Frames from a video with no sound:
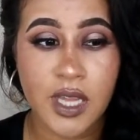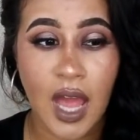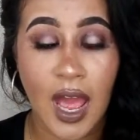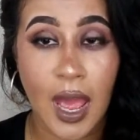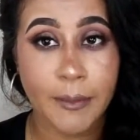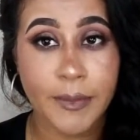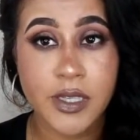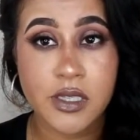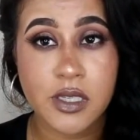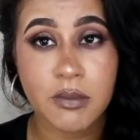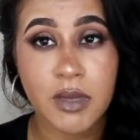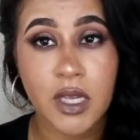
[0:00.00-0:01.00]
that
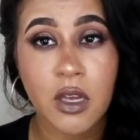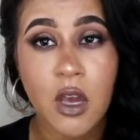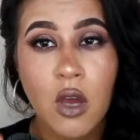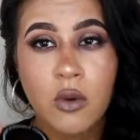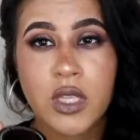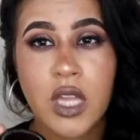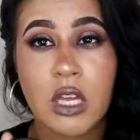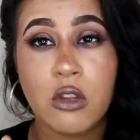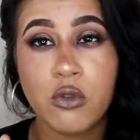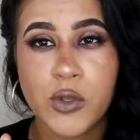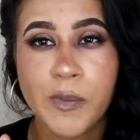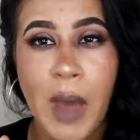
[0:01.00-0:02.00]
happens to me with like
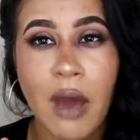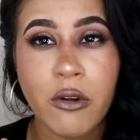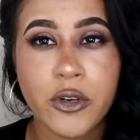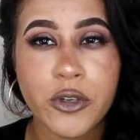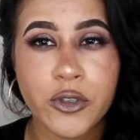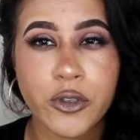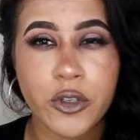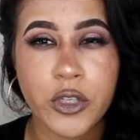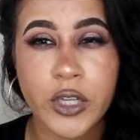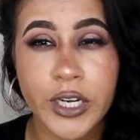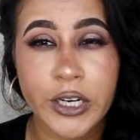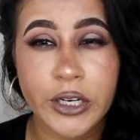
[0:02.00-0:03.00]
loose powders or
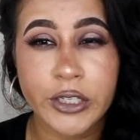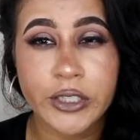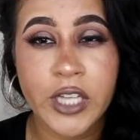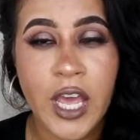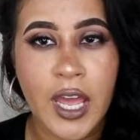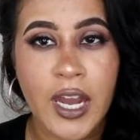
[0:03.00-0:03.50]
glitters